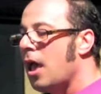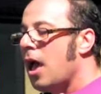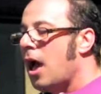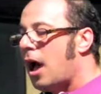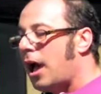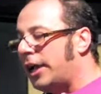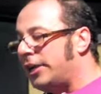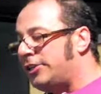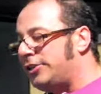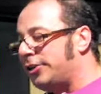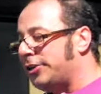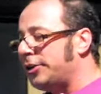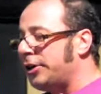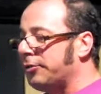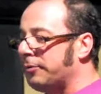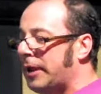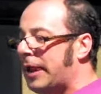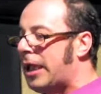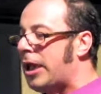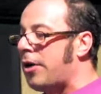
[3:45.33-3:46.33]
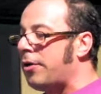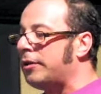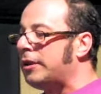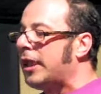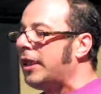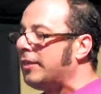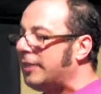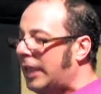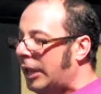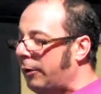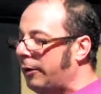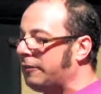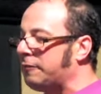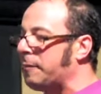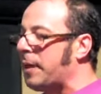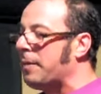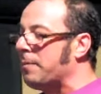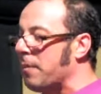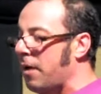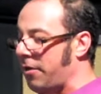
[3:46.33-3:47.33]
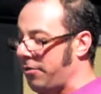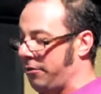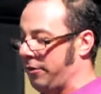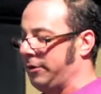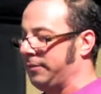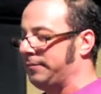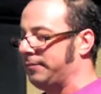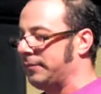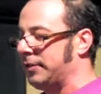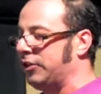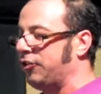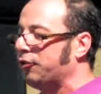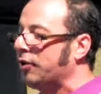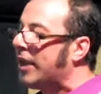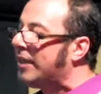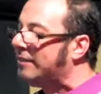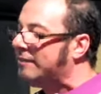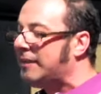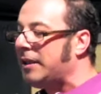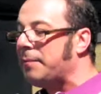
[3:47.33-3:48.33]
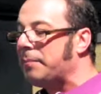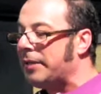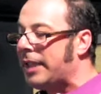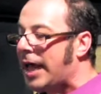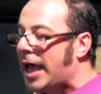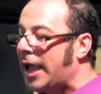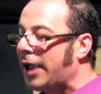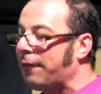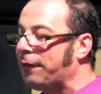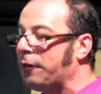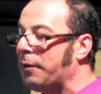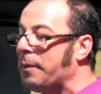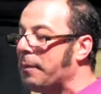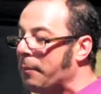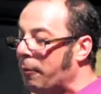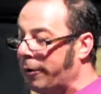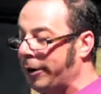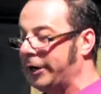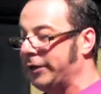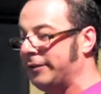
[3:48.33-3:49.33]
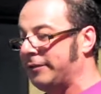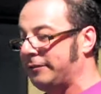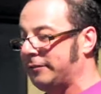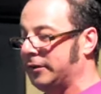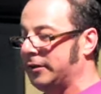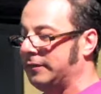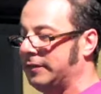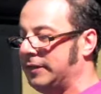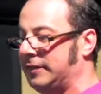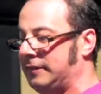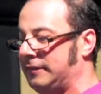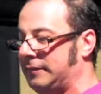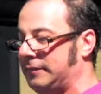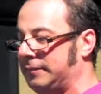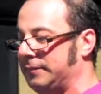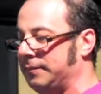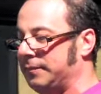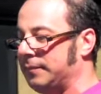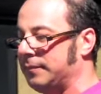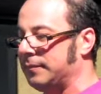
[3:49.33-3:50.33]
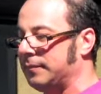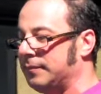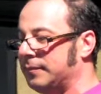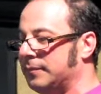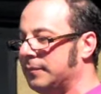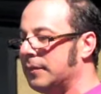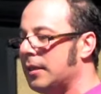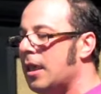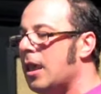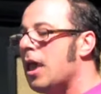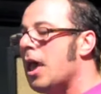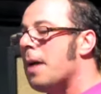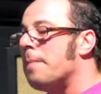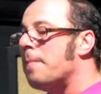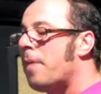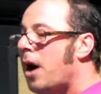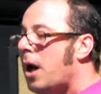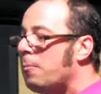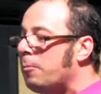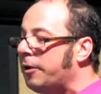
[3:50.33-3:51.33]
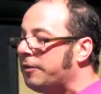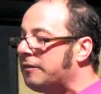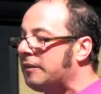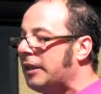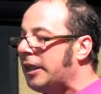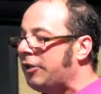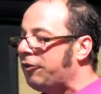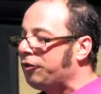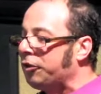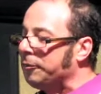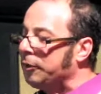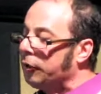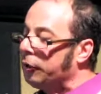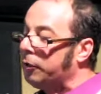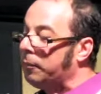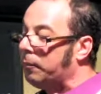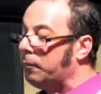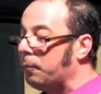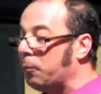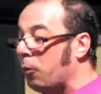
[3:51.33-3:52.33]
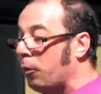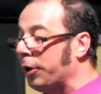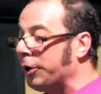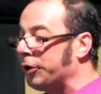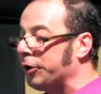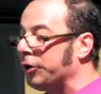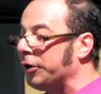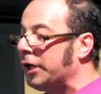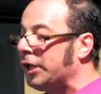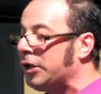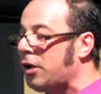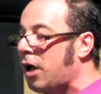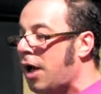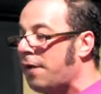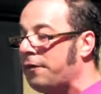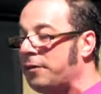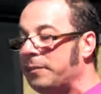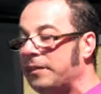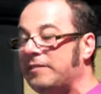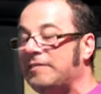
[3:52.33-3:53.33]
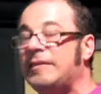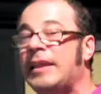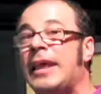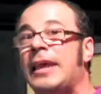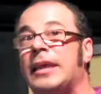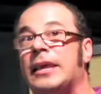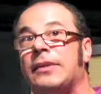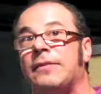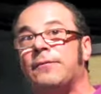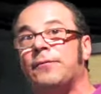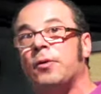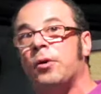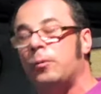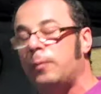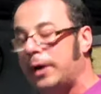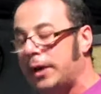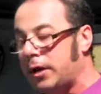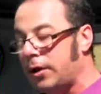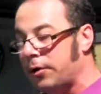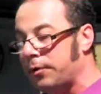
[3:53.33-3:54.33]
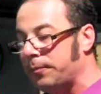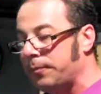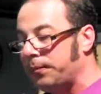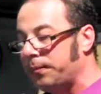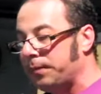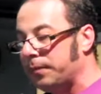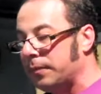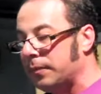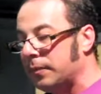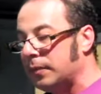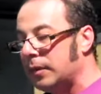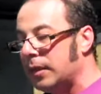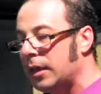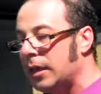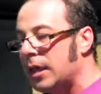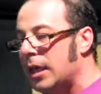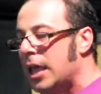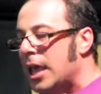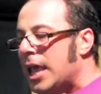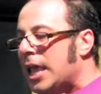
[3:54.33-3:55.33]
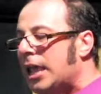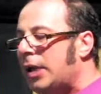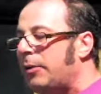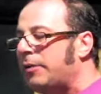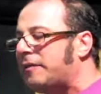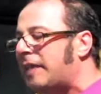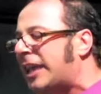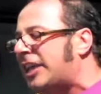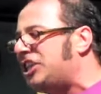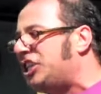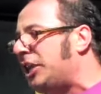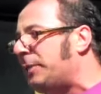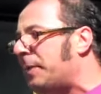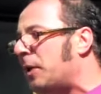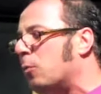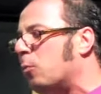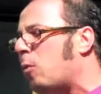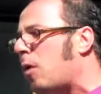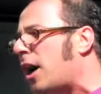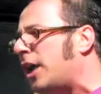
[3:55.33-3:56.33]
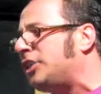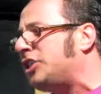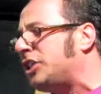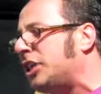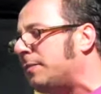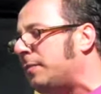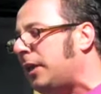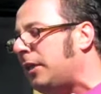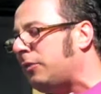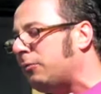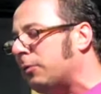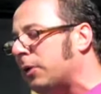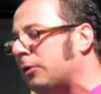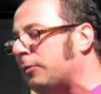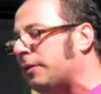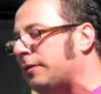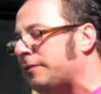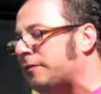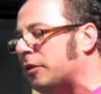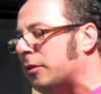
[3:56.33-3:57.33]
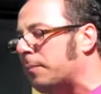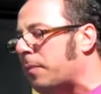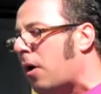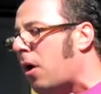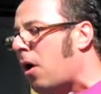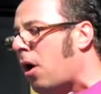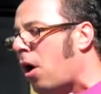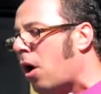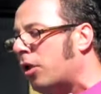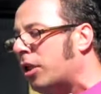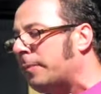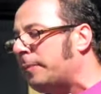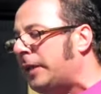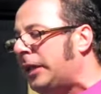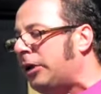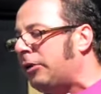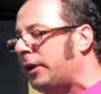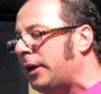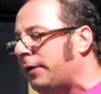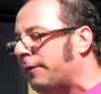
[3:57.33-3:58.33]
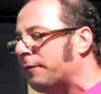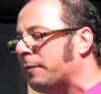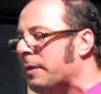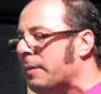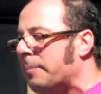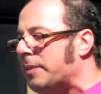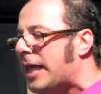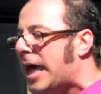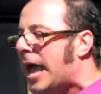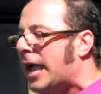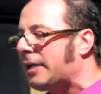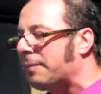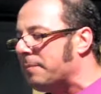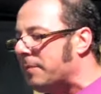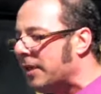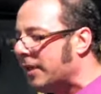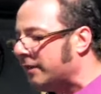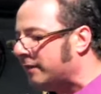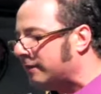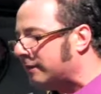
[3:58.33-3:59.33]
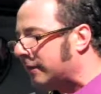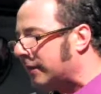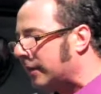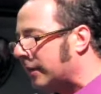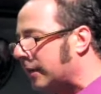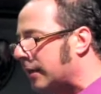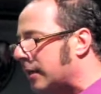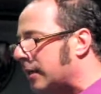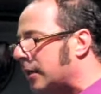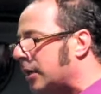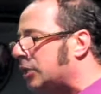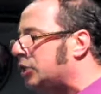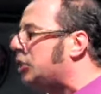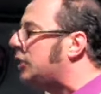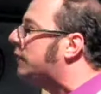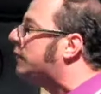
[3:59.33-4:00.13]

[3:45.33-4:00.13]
I turned around, and there was my mother, dressed in black for a memorial service. Mom was an intramural mourner and often mistaken for a widow. It was like she'd been watching me through a crystal ball appearing from a black mist. She